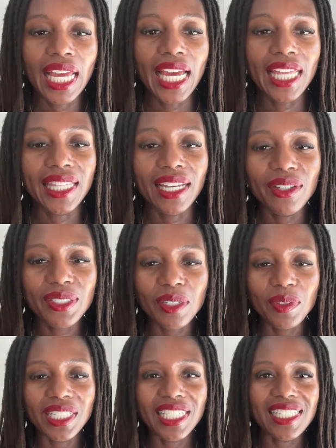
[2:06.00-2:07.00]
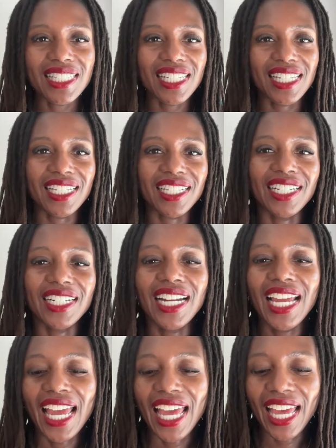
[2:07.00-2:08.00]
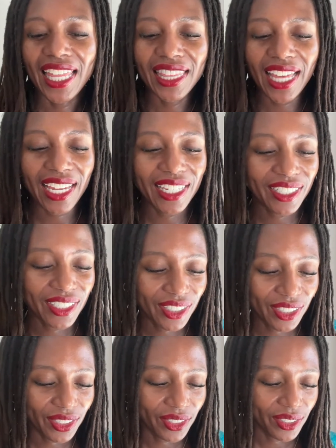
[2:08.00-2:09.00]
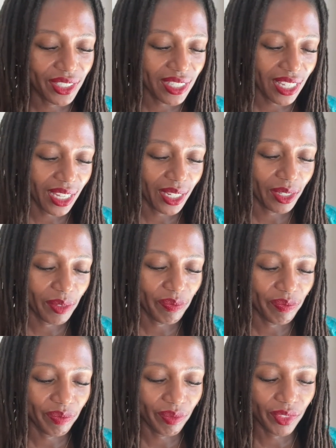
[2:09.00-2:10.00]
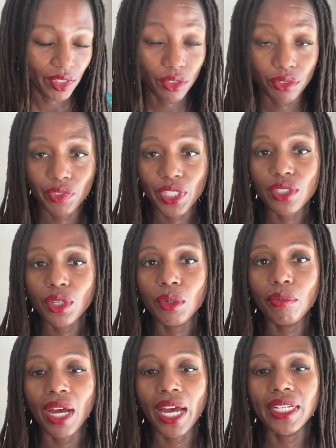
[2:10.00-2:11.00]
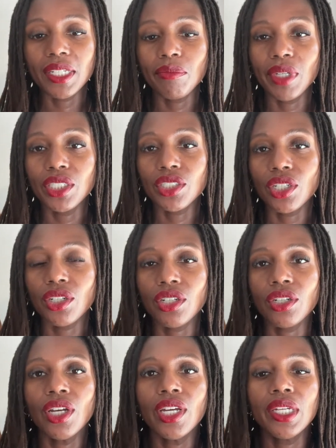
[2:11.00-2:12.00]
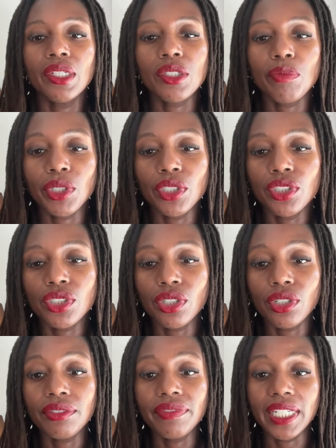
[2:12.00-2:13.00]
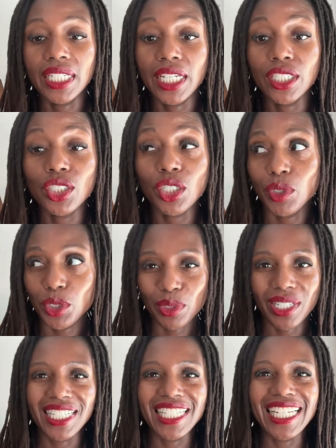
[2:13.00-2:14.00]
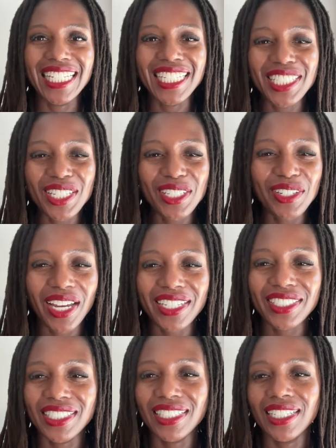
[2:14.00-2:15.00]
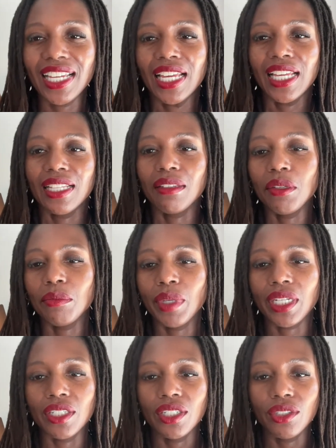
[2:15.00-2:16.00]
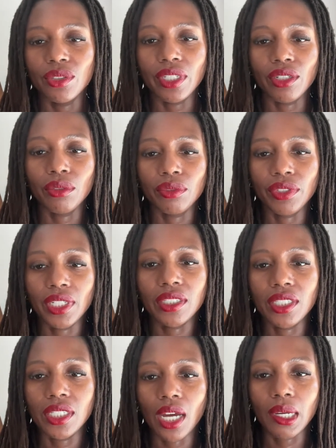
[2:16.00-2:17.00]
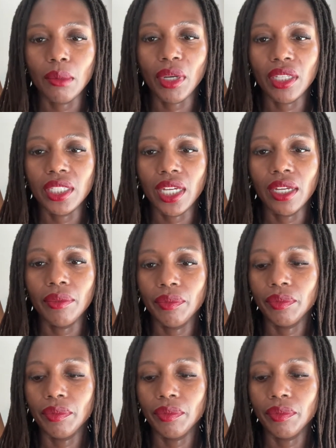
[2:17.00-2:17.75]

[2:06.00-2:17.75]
And someone is here, and that includes your physical body, mental, spiritual, financial, which we're going to get into. Actually, let me make a note so I don't forget to talk about that.